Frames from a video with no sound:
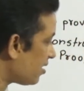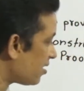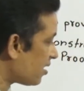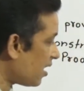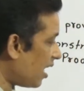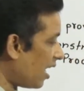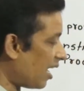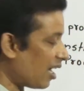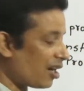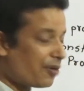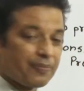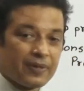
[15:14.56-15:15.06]

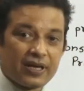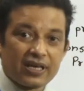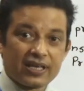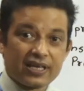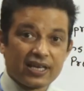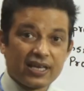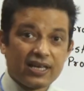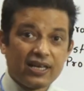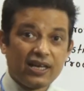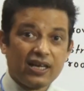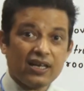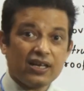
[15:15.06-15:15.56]
are
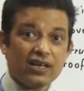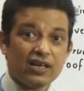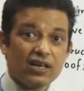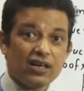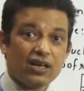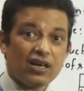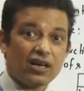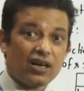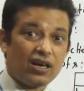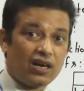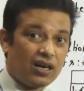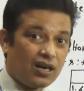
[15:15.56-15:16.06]
making
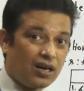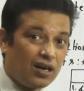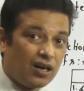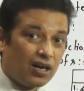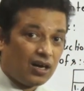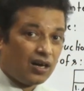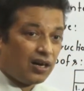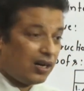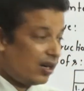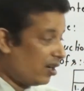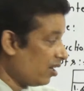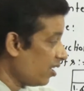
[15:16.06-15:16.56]

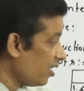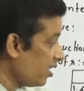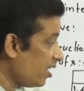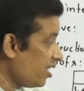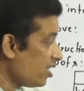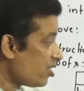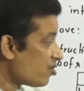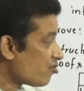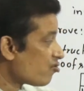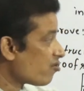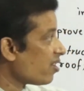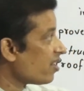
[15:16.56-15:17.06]
a
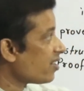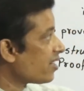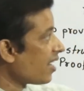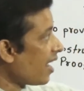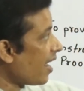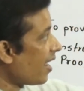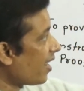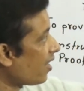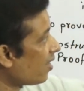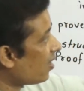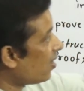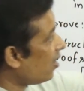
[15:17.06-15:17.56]
straight
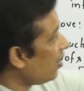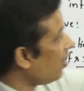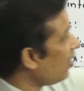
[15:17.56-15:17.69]
angle